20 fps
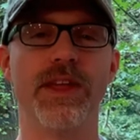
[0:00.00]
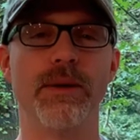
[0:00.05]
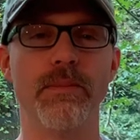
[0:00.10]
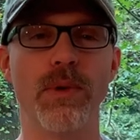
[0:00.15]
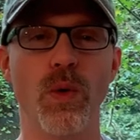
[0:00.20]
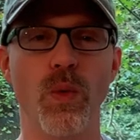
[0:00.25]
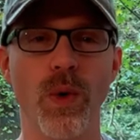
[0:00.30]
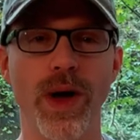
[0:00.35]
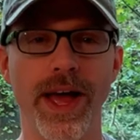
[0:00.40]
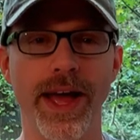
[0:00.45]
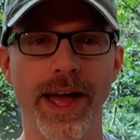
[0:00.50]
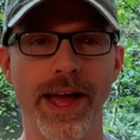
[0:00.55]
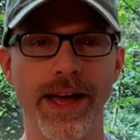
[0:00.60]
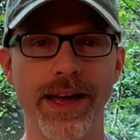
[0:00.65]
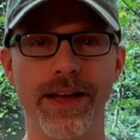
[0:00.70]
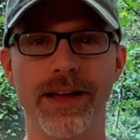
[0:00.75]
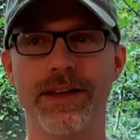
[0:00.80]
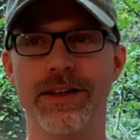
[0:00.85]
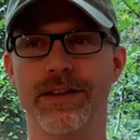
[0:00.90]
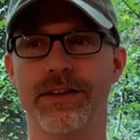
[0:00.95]
them
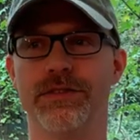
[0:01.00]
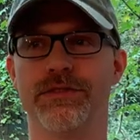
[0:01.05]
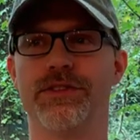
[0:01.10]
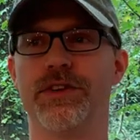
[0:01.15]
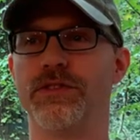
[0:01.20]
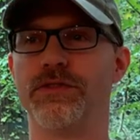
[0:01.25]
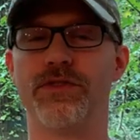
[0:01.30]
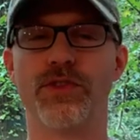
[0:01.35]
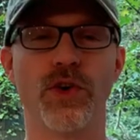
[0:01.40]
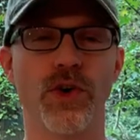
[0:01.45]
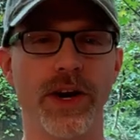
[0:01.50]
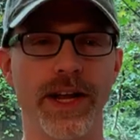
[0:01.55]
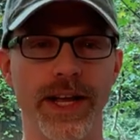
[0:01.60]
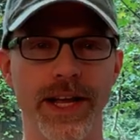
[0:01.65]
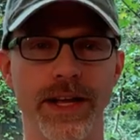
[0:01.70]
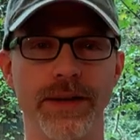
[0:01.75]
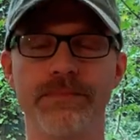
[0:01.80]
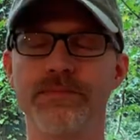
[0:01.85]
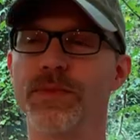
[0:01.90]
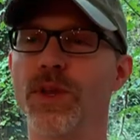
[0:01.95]
away for free,